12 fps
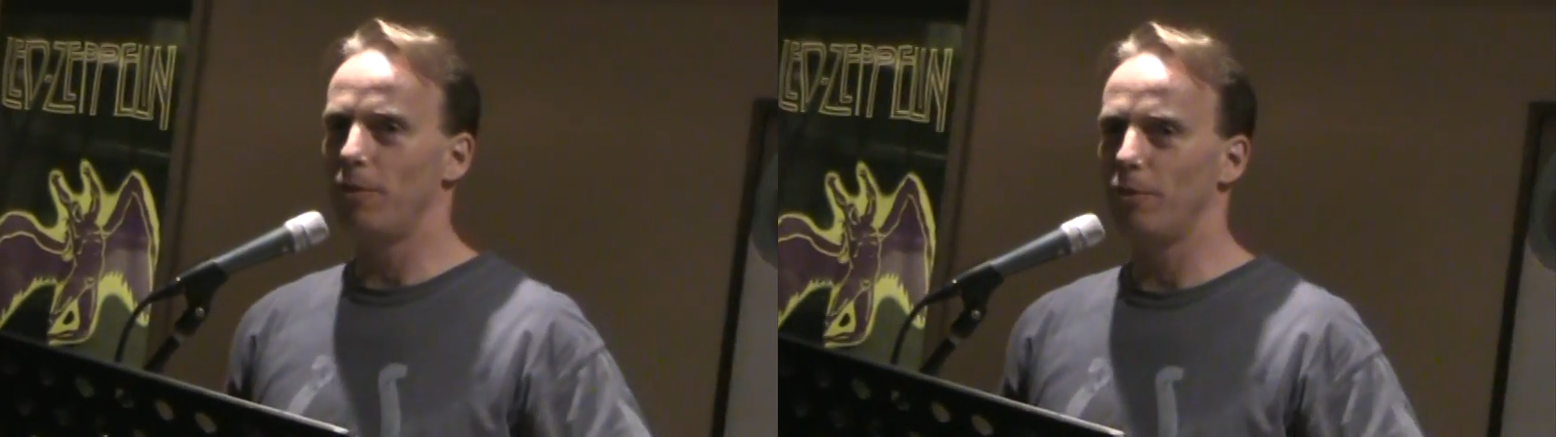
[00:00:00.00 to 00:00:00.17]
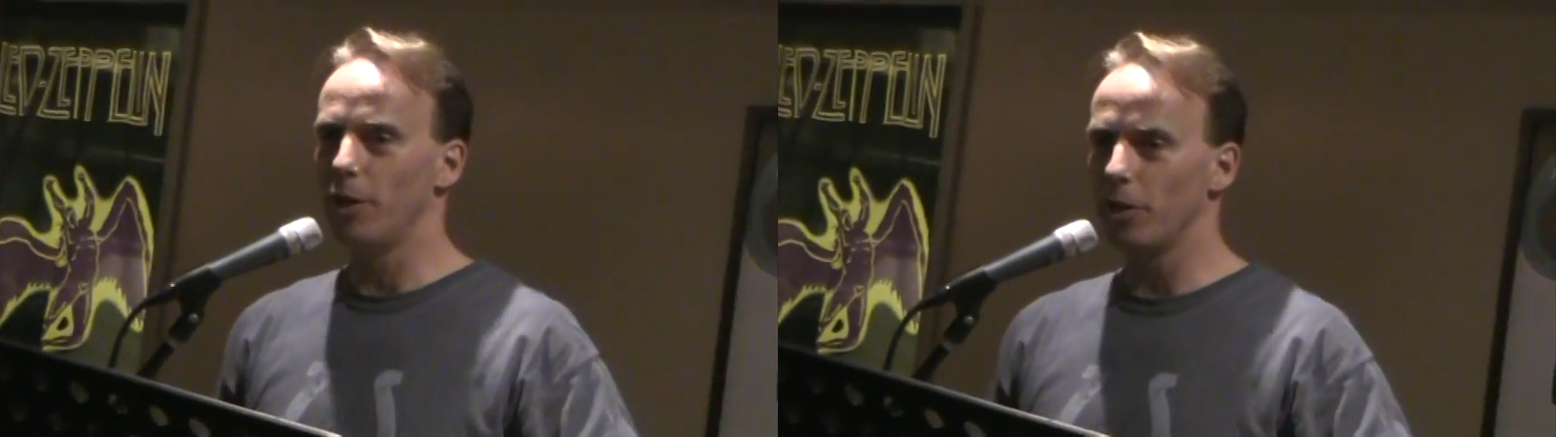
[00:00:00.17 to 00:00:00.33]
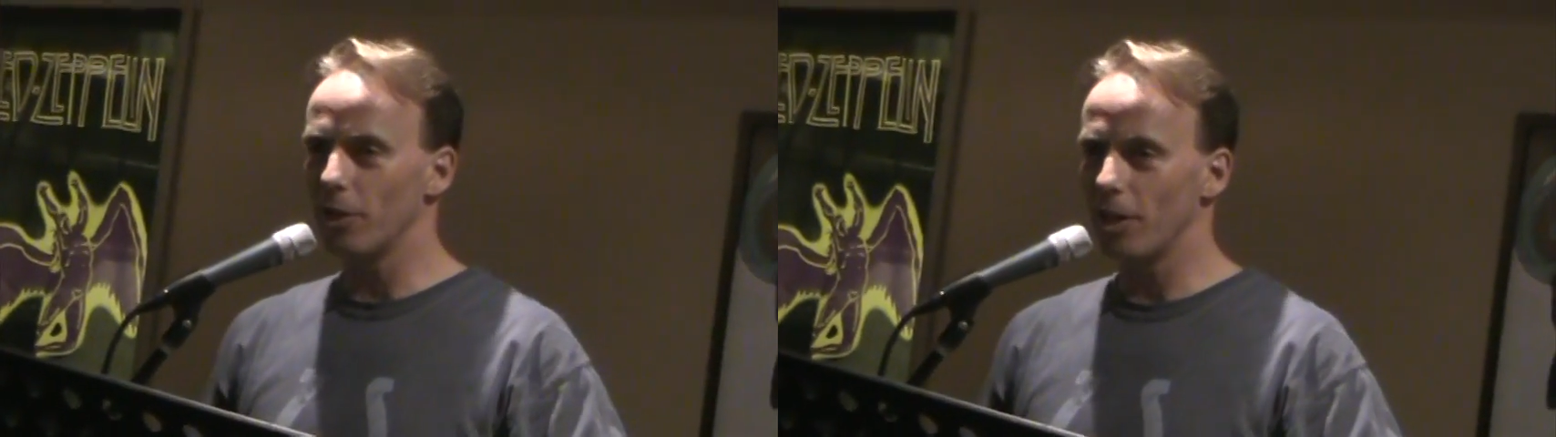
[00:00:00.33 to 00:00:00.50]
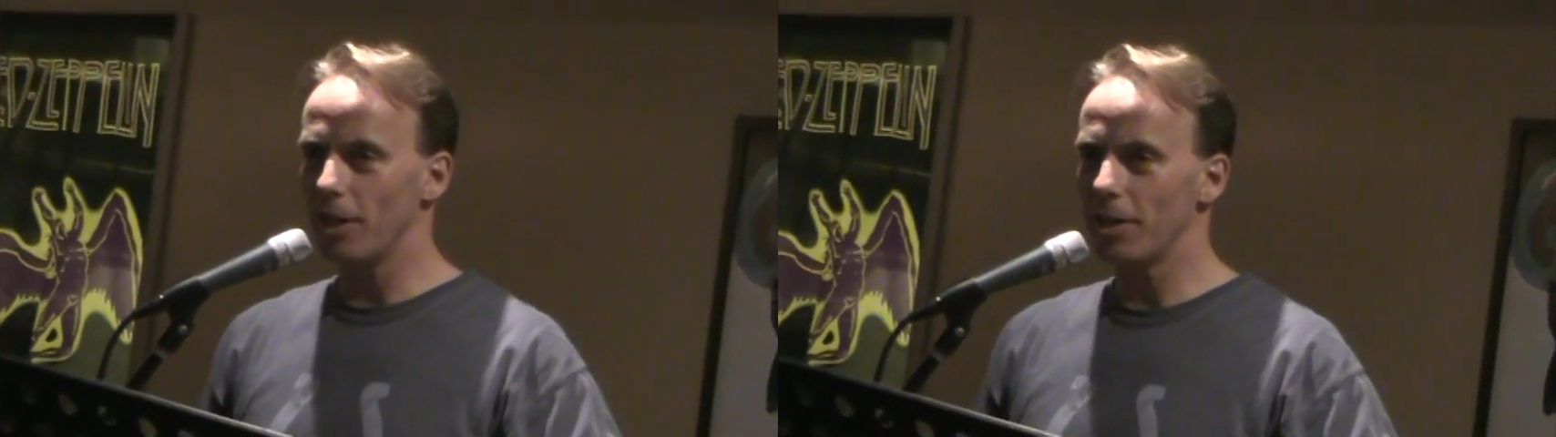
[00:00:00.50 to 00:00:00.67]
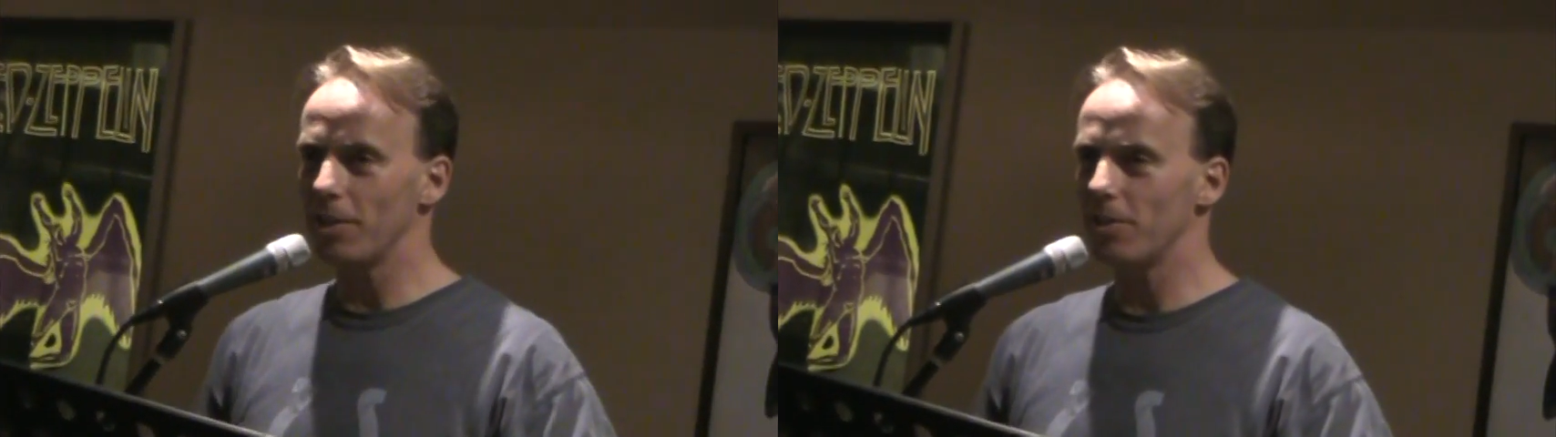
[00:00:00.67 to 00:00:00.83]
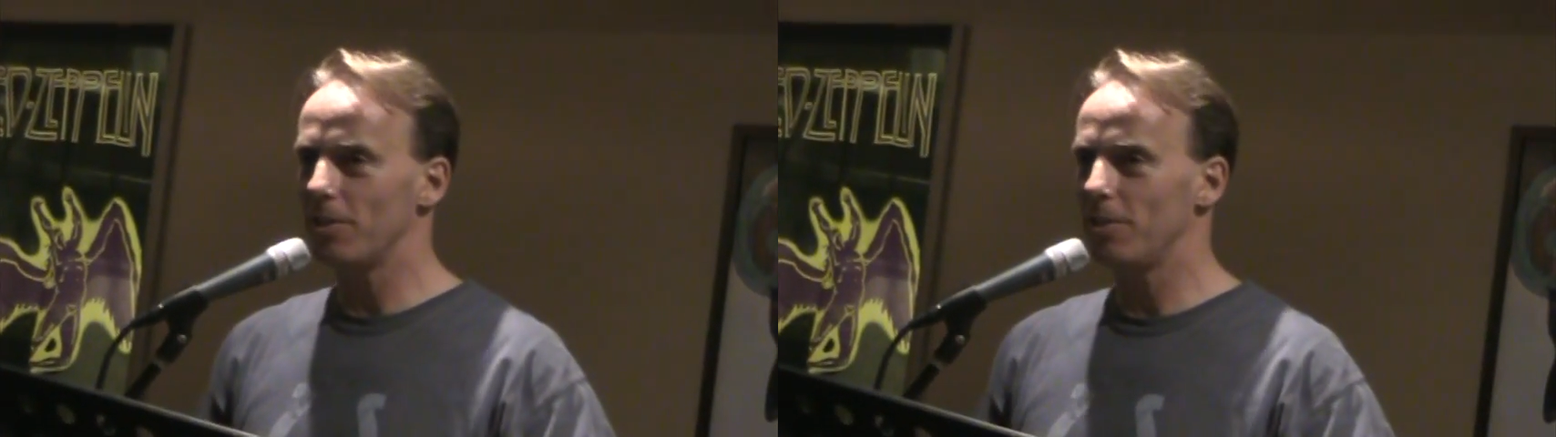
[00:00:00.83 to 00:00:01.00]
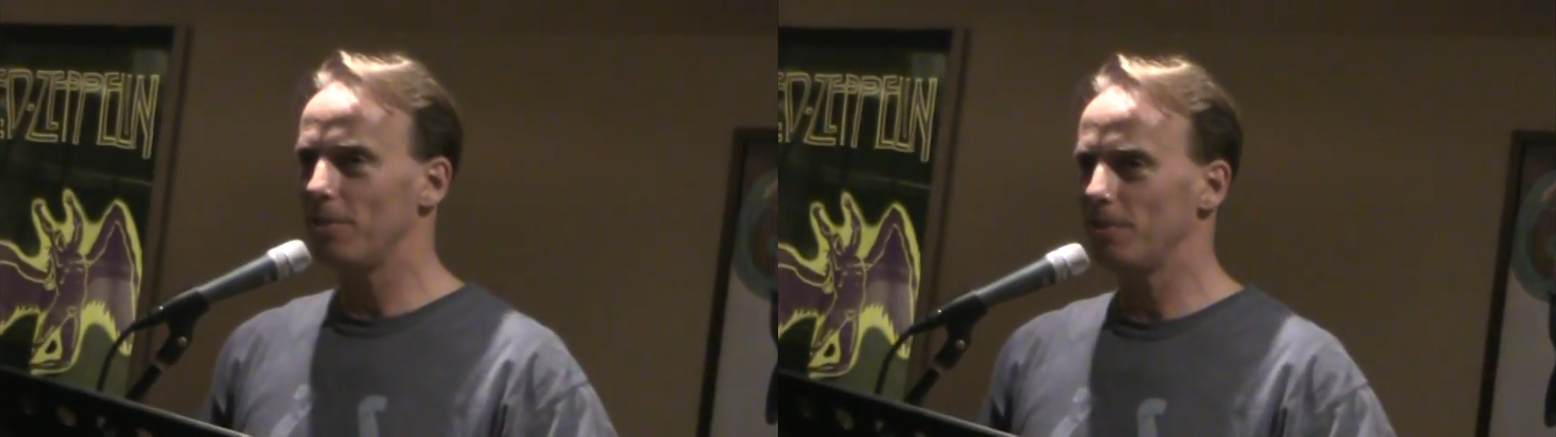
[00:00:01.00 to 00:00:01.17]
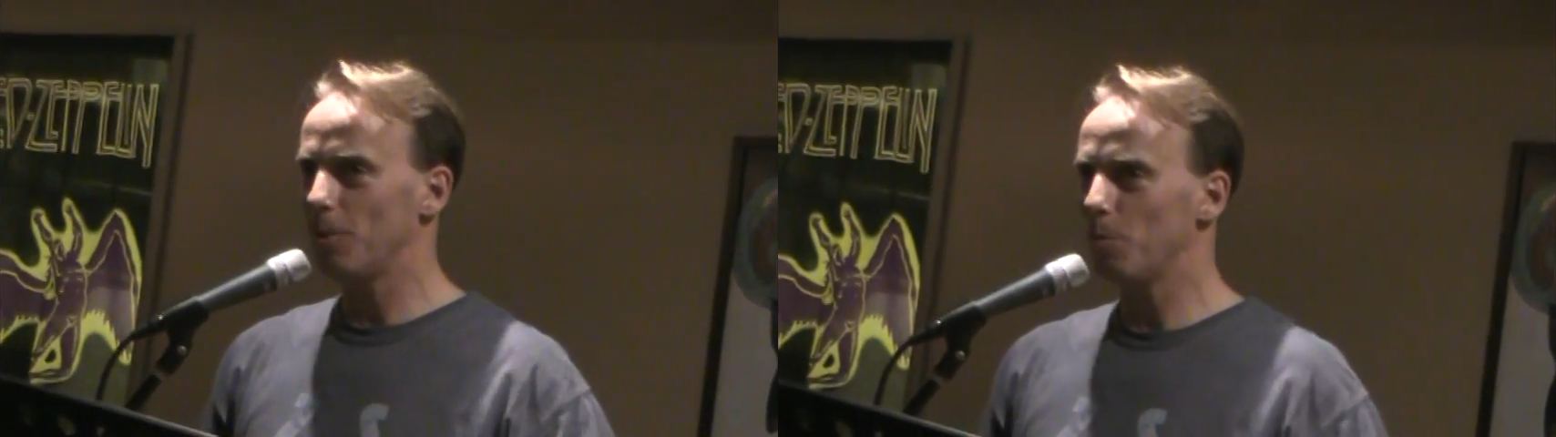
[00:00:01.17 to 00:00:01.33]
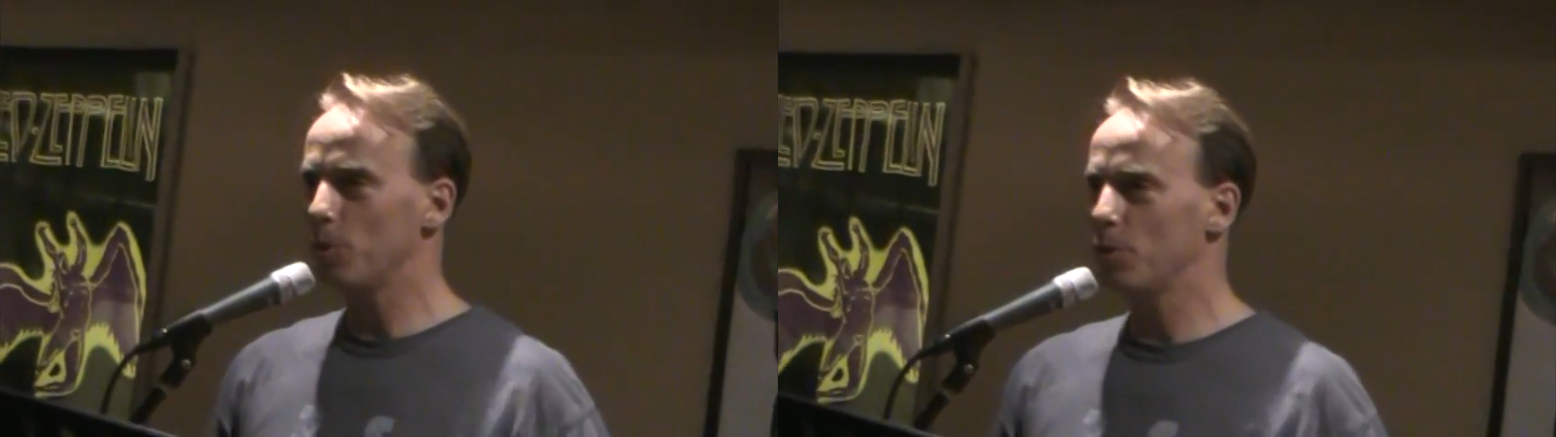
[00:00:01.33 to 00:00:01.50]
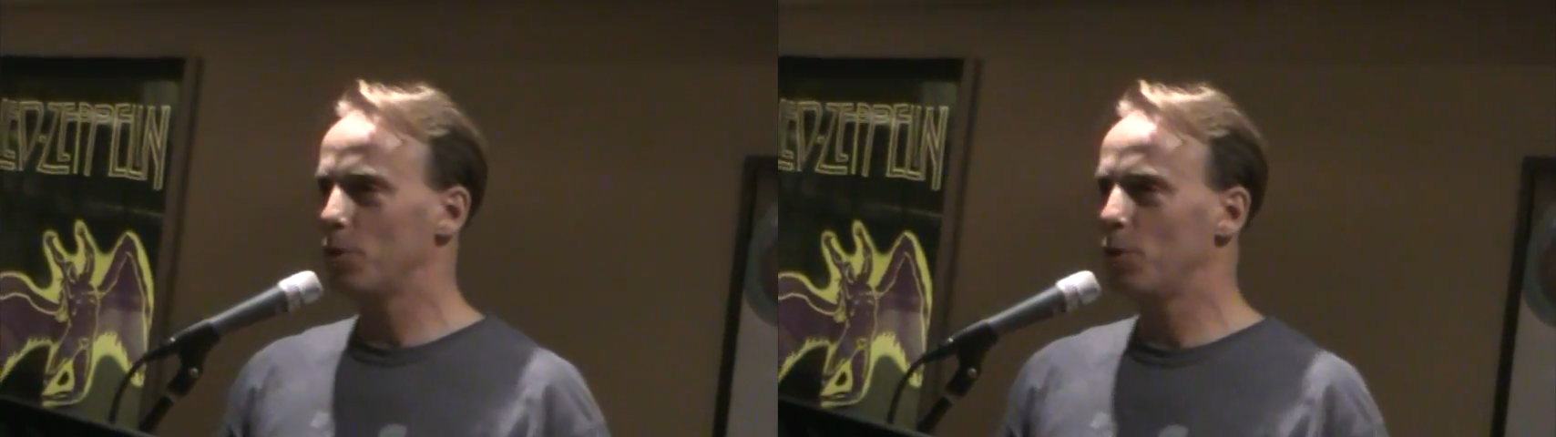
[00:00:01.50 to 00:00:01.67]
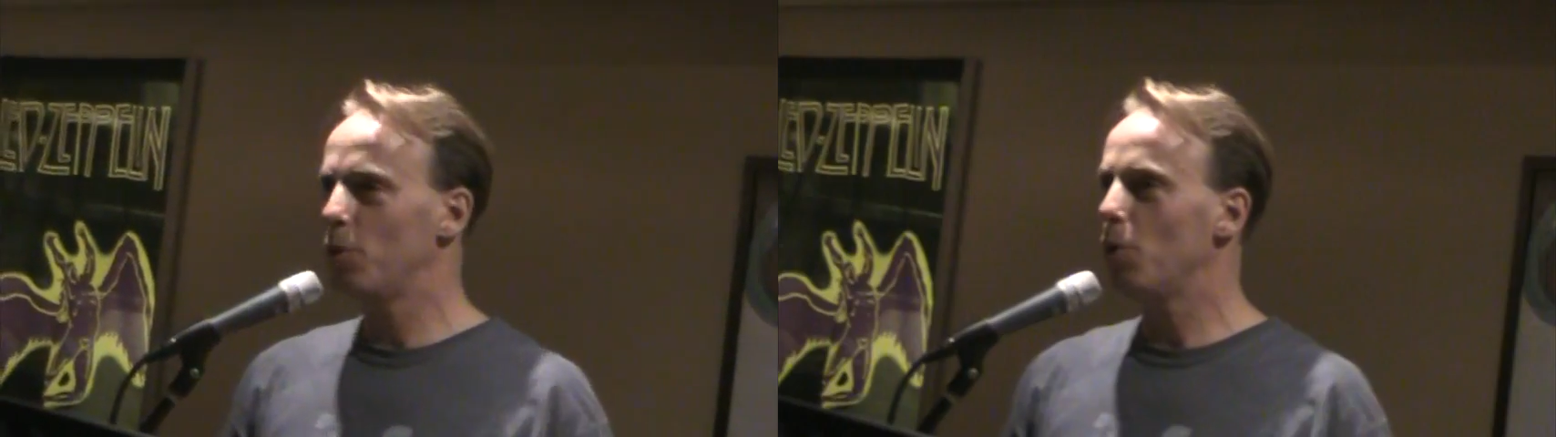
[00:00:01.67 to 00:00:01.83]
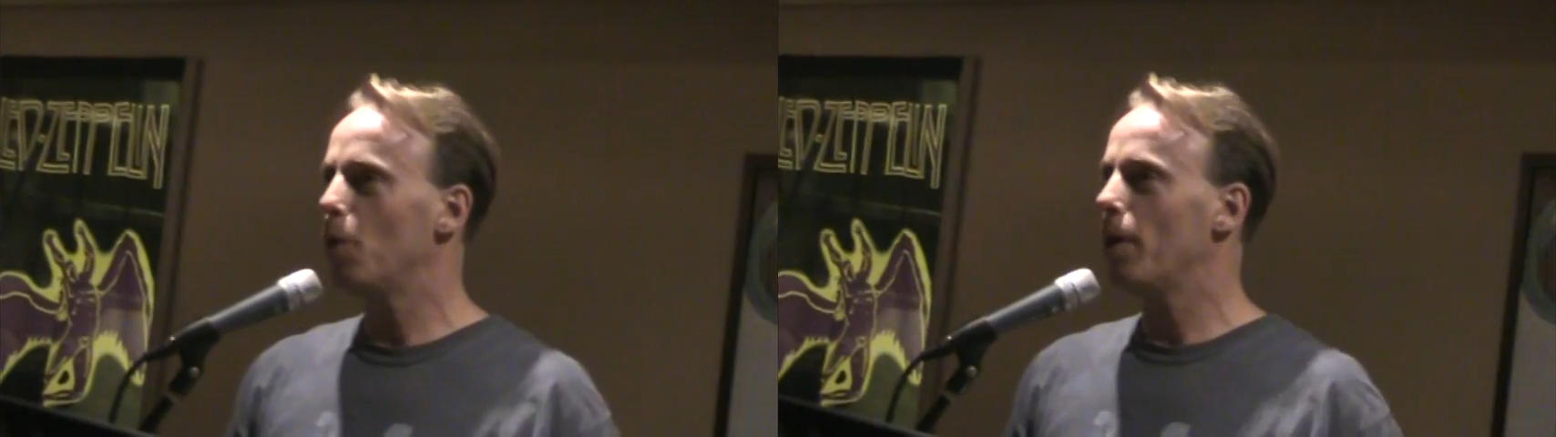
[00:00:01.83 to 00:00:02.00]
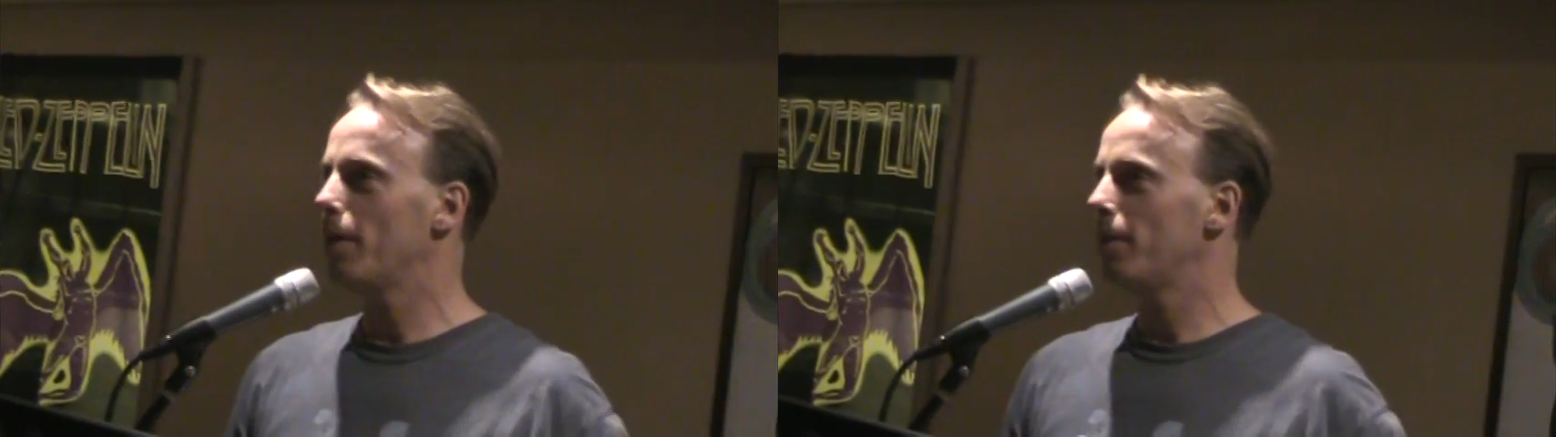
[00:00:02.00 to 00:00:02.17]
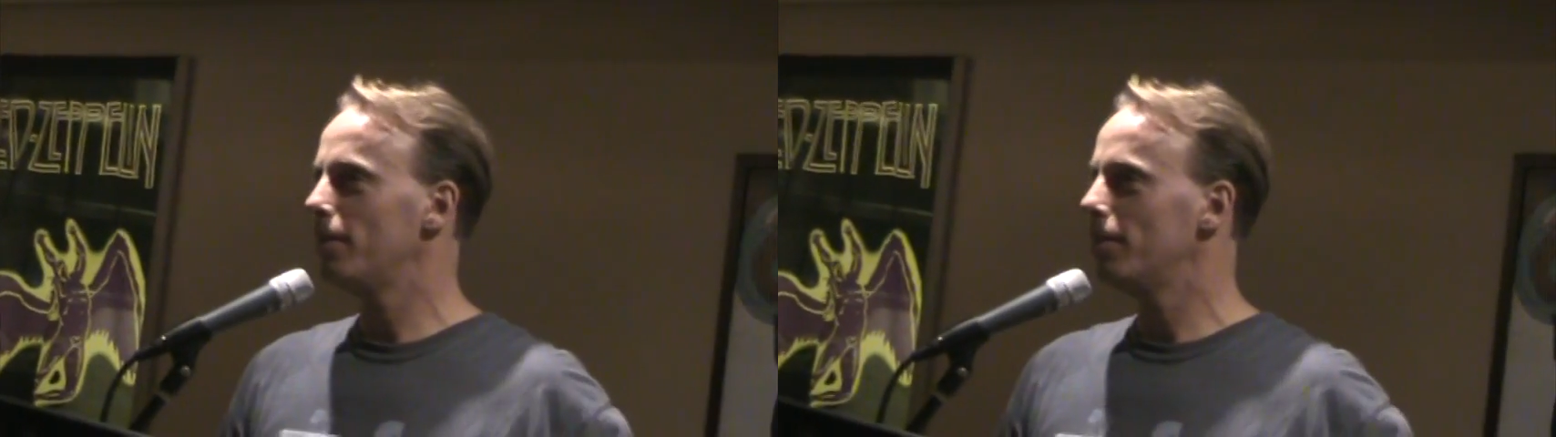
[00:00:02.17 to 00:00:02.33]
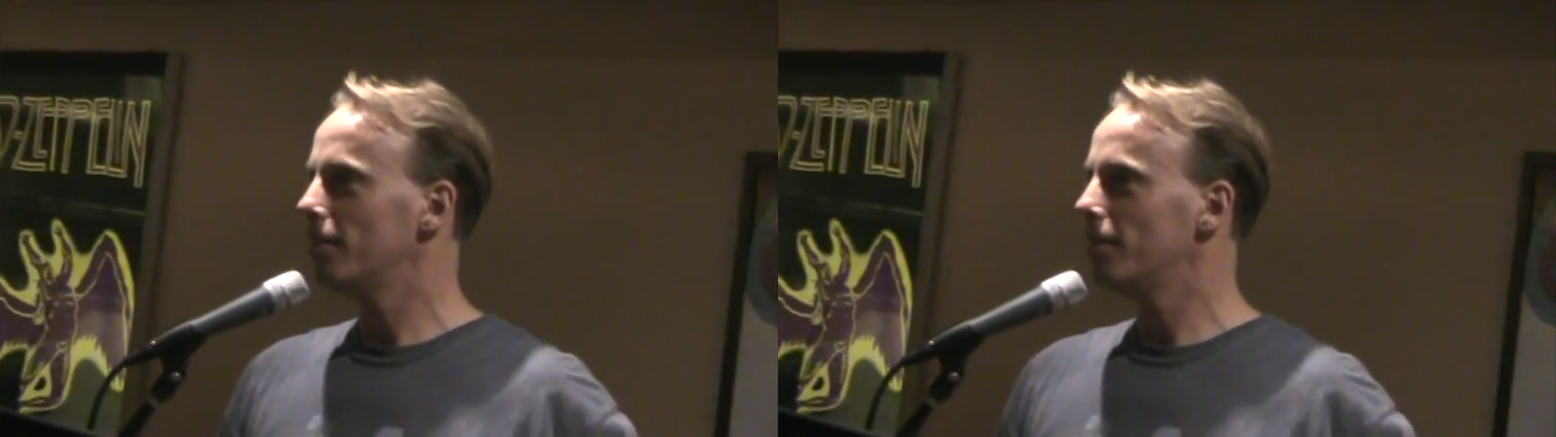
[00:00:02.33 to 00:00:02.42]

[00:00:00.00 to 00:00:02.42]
very good audience and almost too quiet.